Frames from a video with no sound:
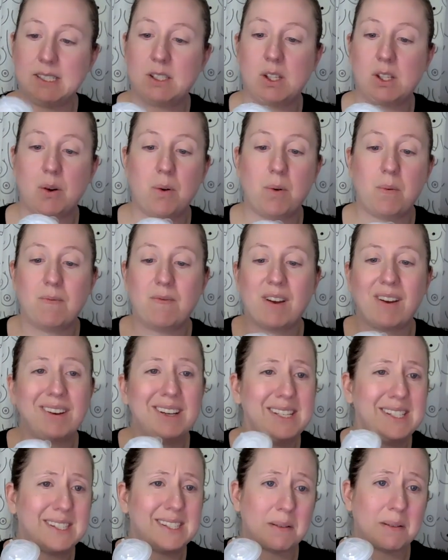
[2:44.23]
So
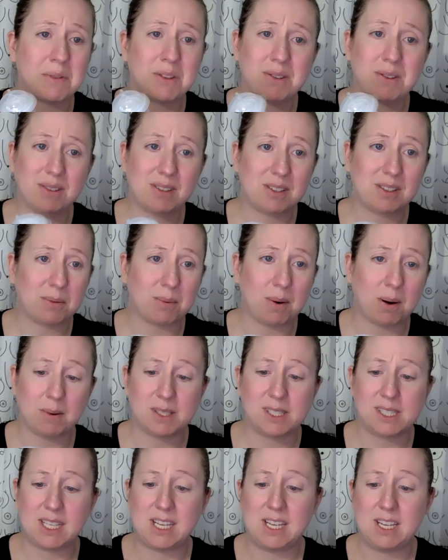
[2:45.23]
very similar to what we're
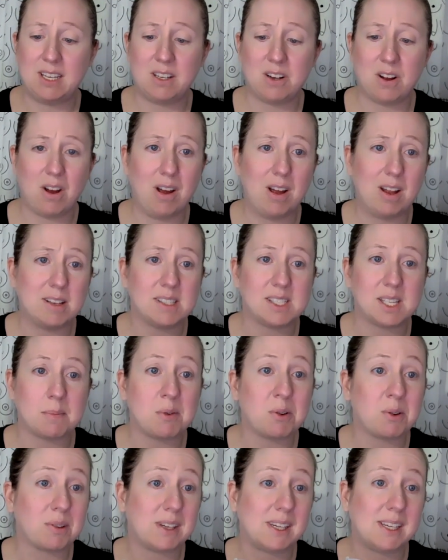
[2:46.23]
seeing on
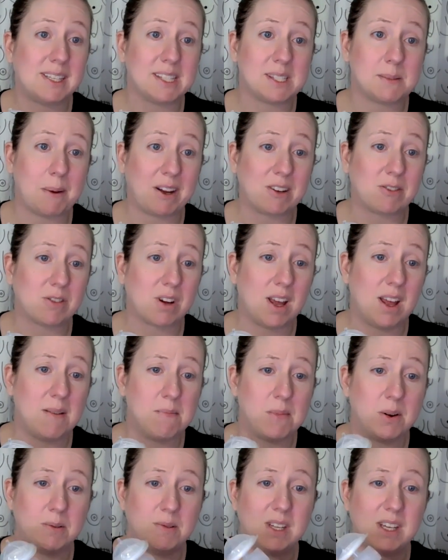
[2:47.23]
Cimilre and Spectra and
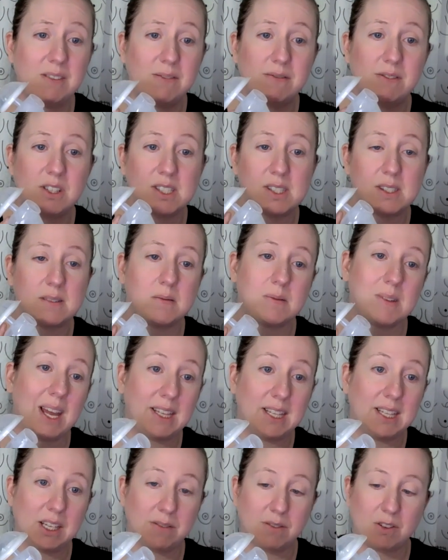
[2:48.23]
Motif, just
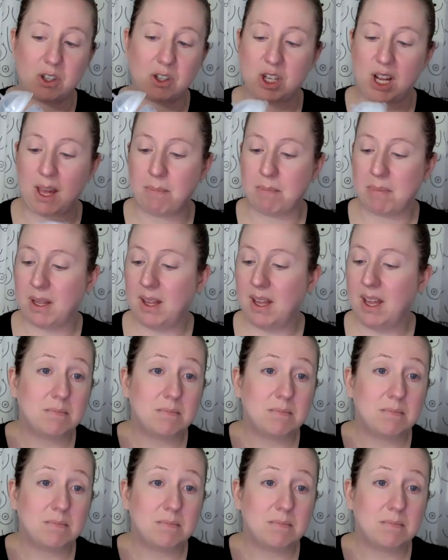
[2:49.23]
slightly different shape.